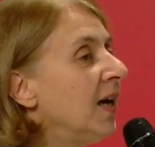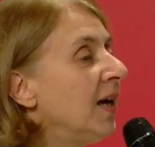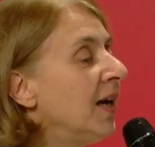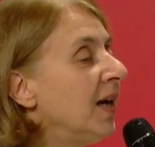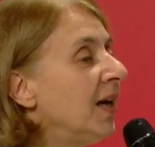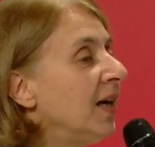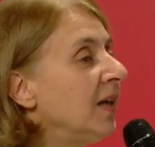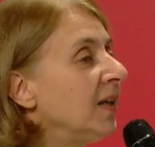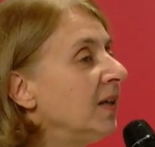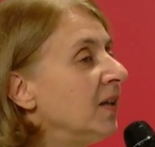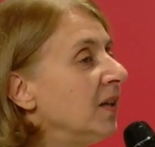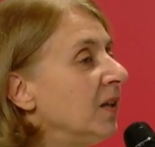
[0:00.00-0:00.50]

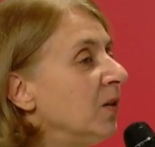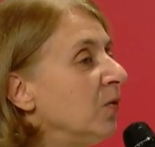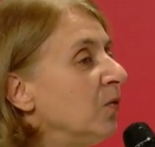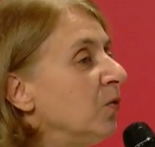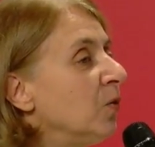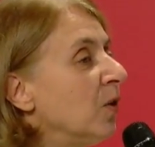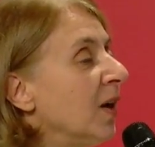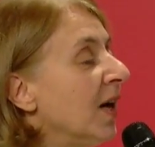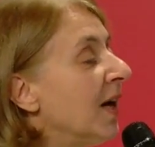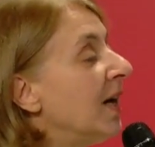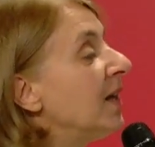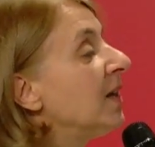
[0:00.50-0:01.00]
and if
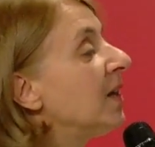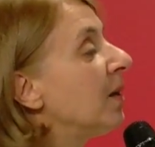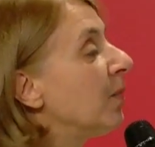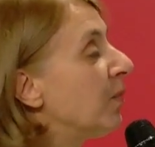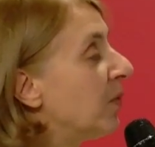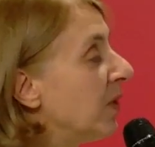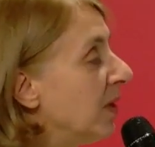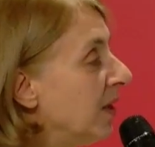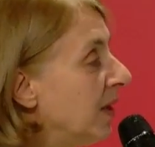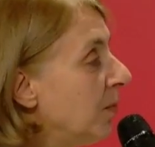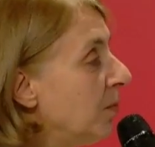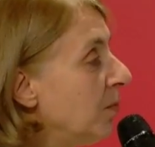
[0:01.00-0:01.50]
you add up
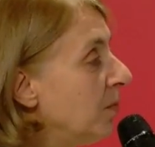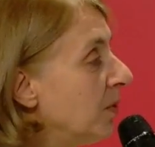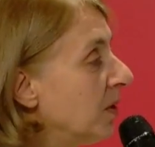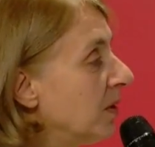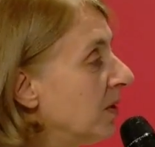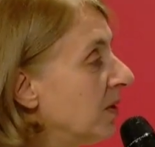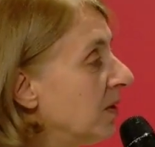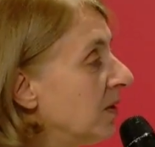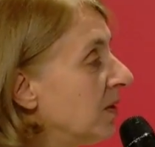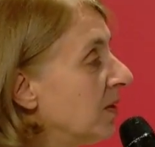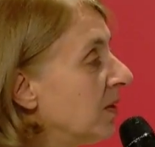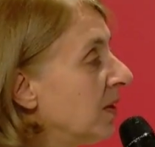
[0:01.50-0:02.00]
the
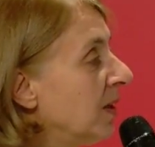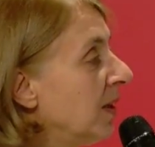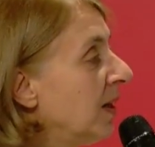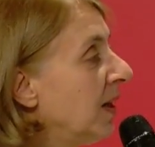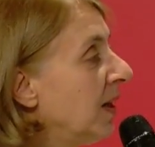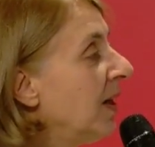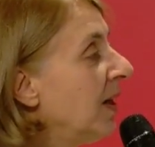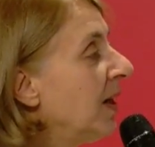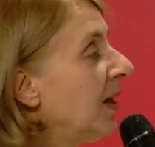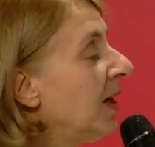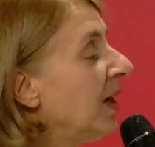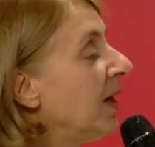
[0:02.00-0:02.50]
numbers,
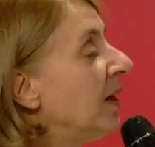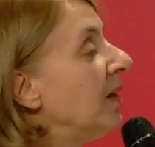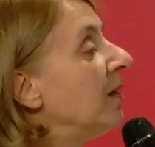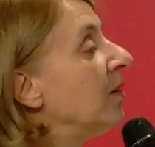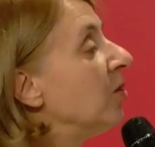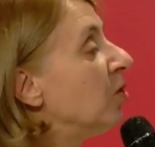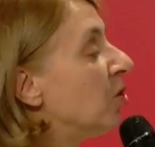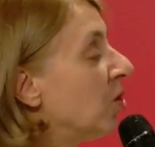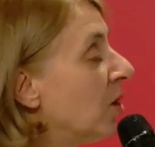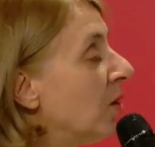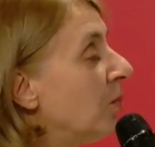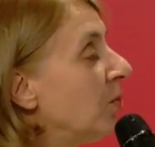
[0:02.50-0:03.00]
in the
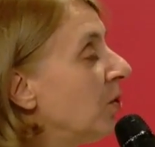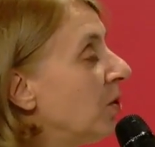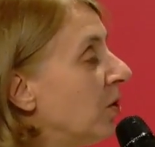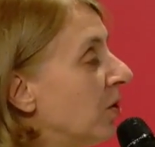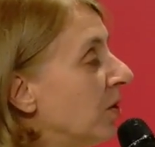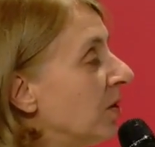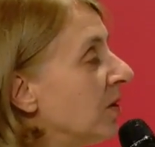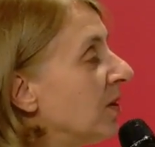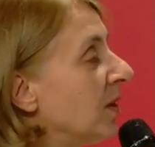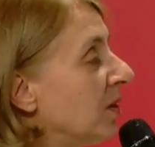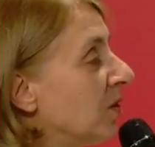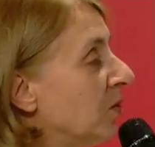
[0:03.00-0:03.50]
German
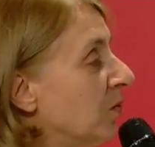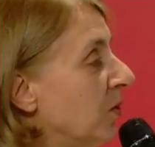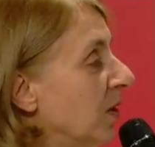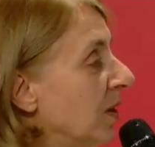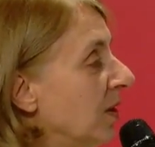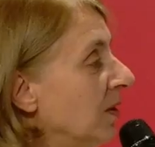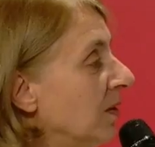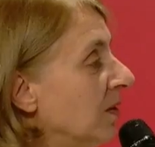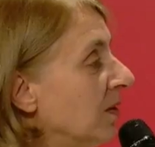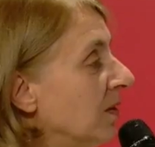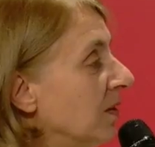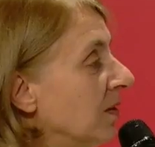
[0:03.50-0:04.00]
context, for
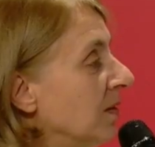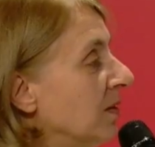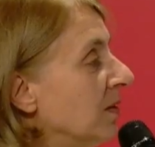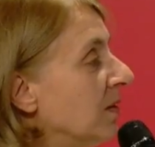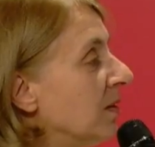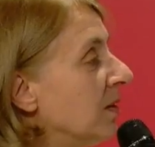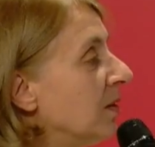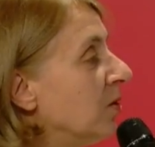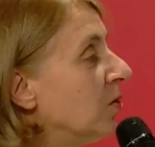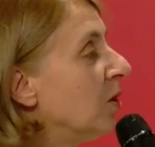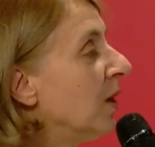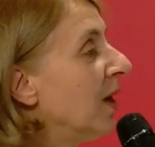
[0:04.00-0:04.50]
instance,
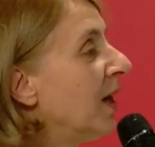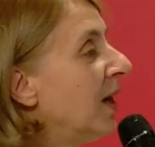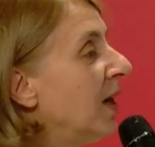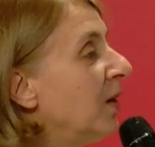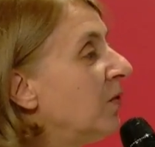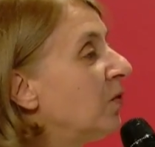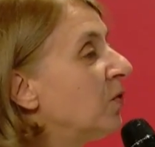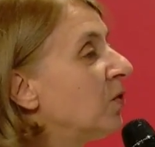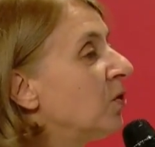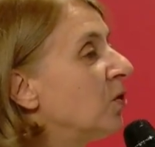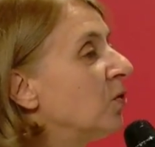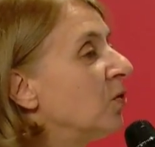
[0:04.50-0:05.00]
you
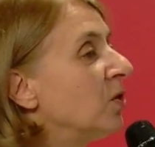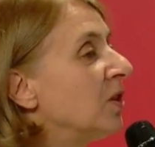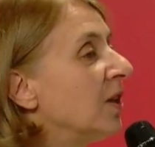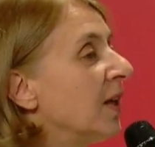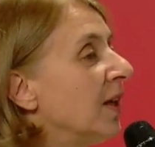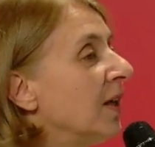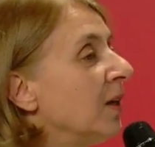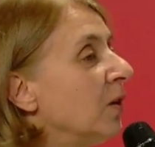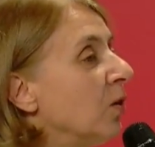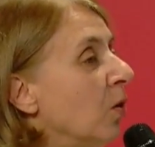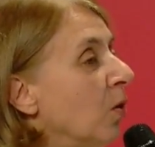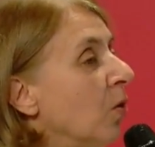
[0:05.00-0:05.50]
have to
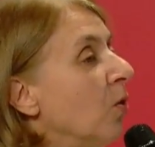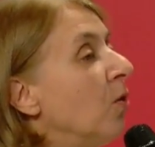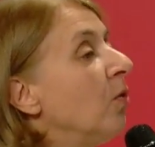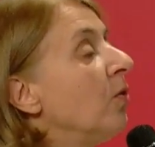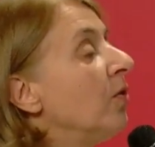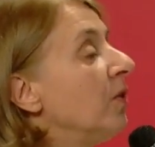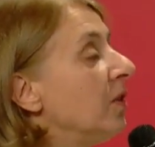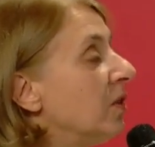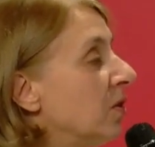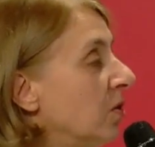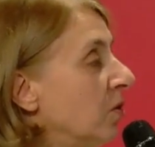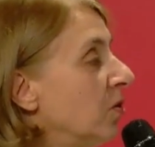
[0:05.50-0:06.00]
take all
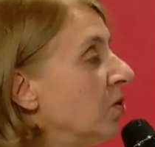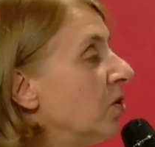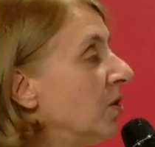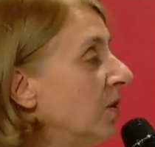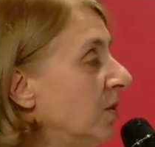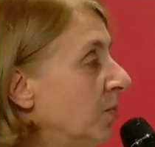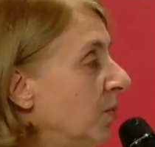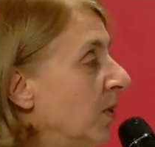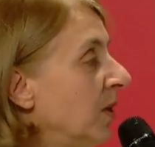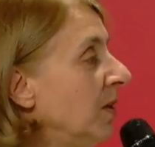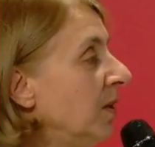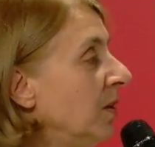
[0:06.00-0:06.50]
the social
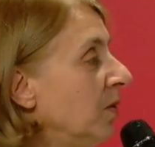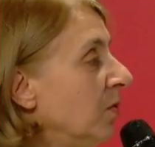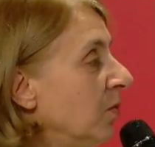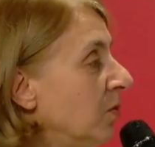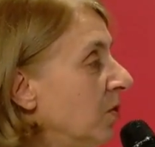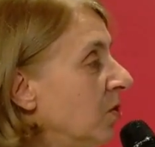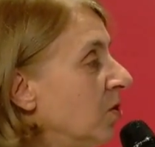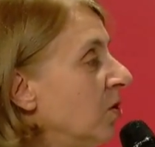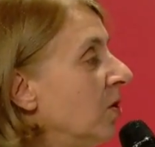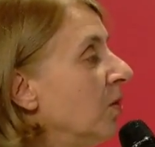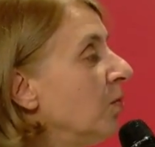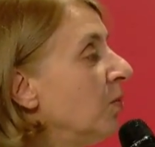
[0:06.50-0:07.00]
spending of
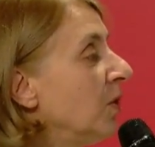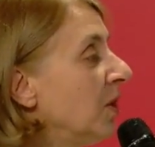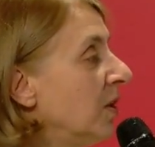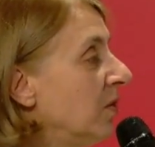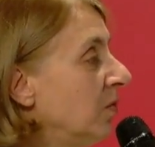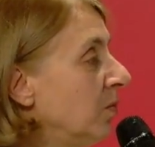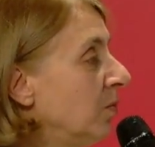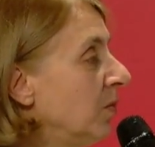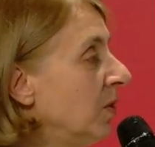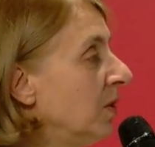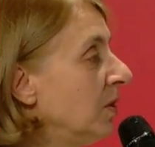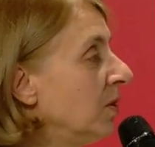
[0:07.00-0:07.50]
the German
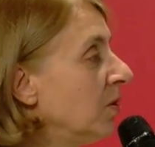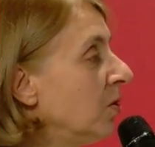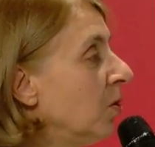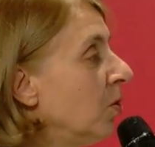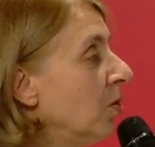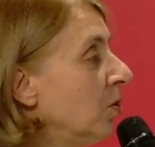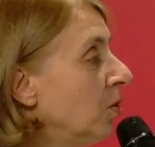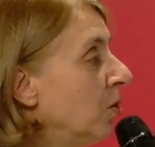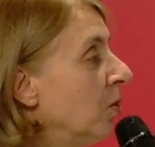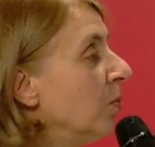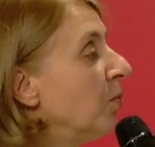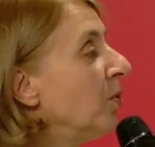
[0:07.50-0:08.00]
government
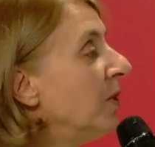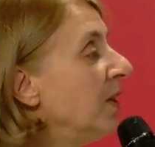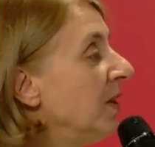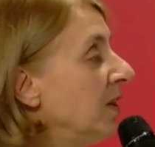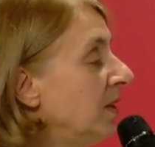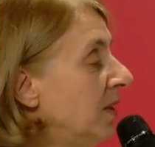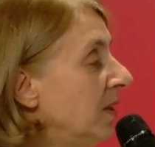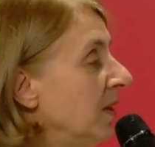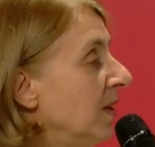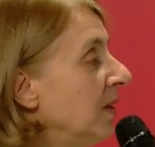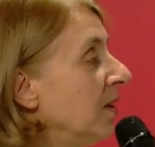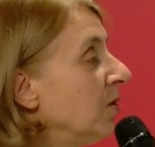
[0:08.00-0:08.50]

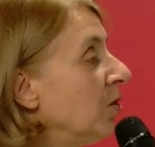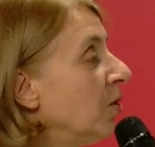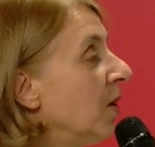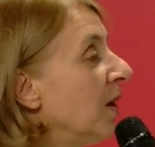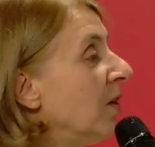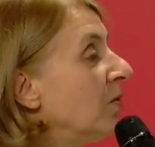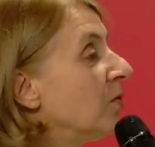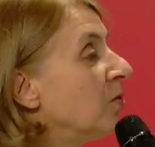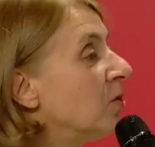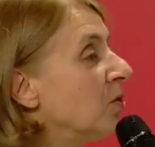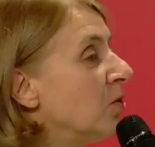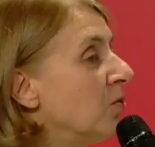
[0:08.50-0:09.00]
completely, and you
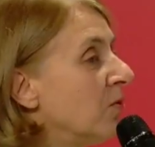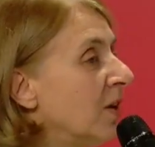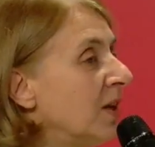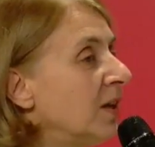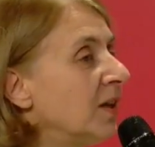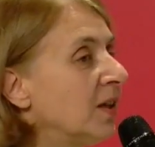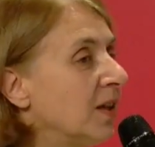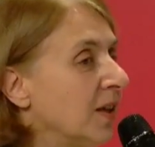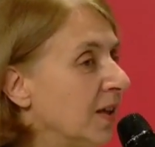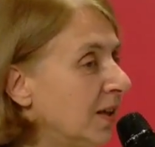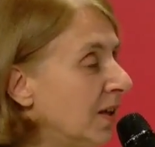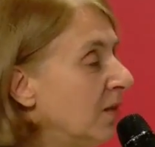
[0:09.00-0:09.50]
have to
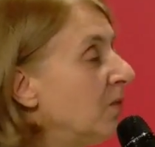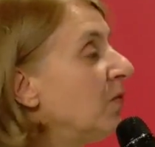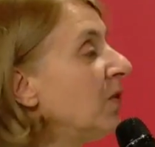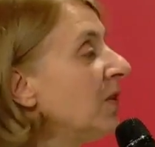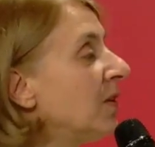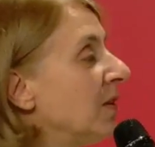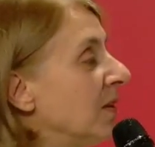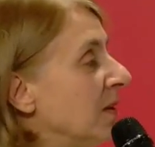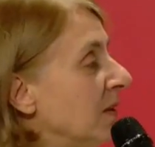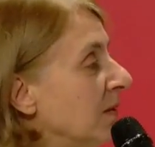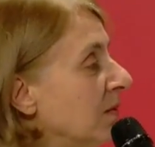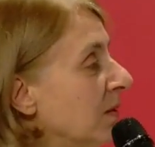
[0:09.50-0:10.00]
eradicate
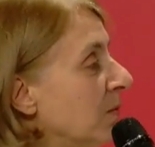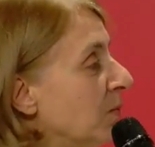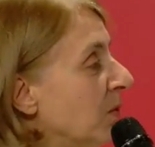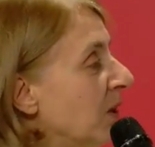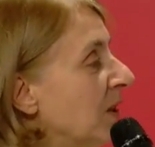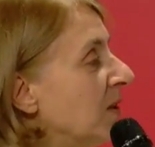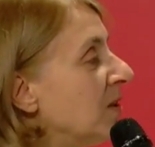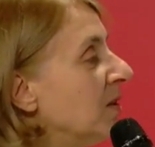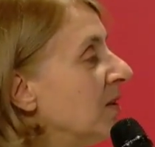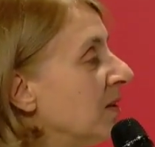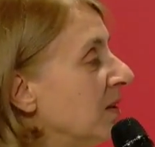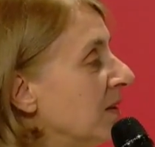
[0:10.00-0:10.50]
everything, the
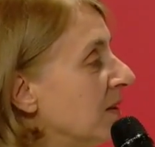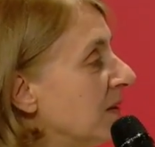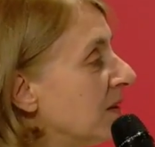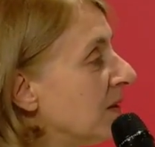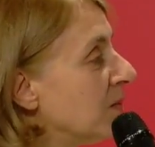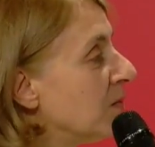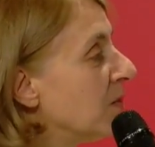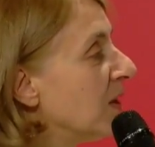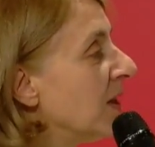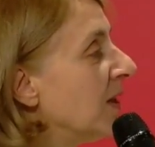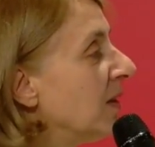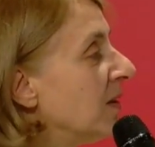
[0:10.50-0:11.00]
pension
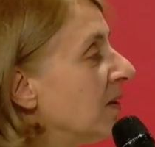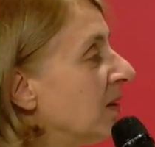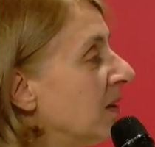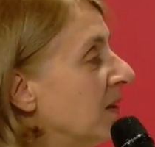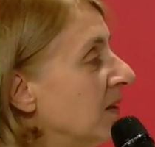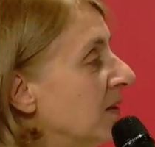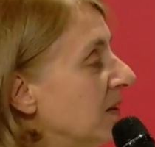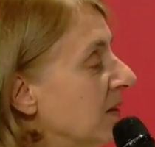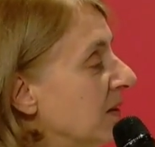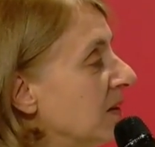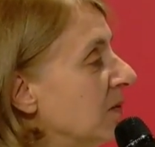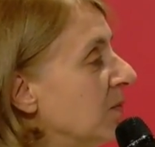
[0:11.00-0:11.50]
system, the healthcare
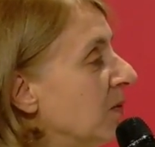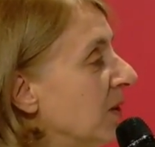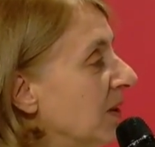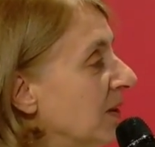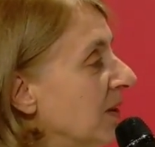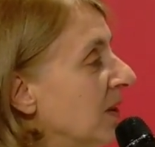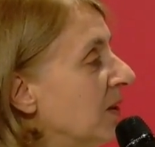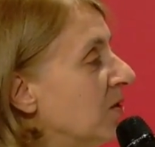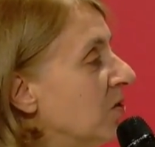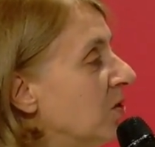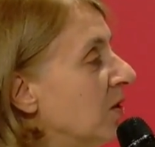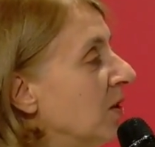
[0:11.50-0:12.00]
system,
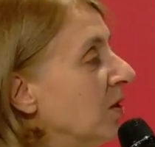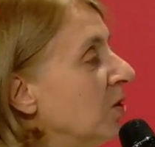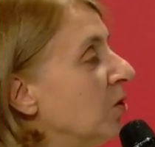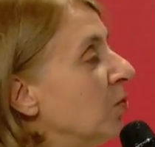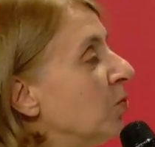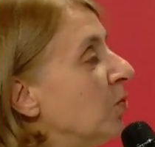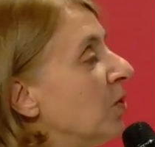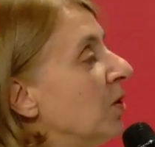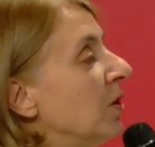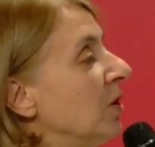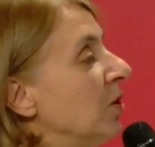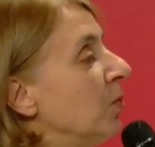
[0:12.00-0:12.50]
etc.
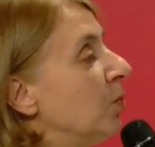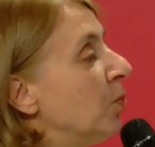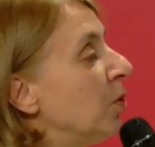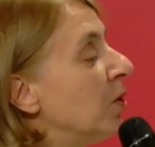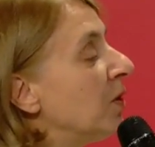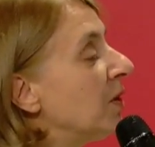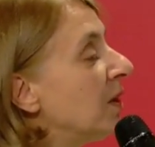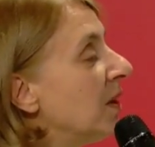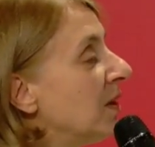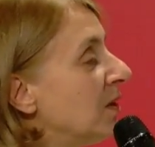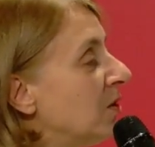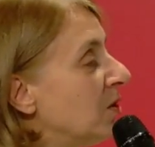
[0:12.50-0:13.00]
You
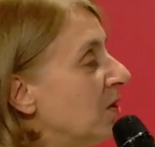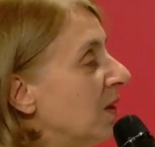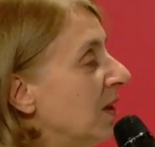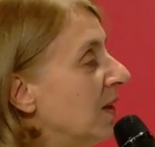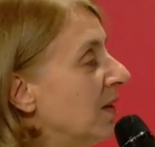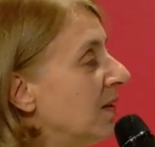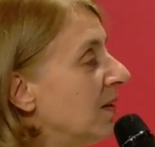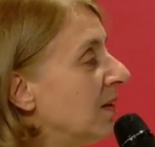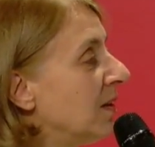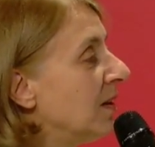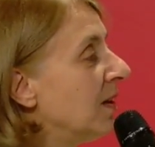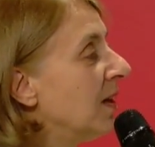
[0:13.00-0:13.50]
put that
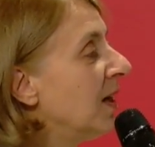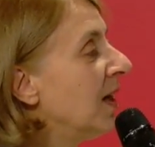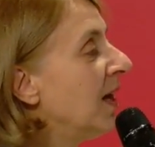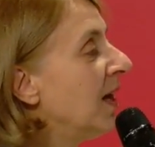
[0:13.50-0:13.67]
together,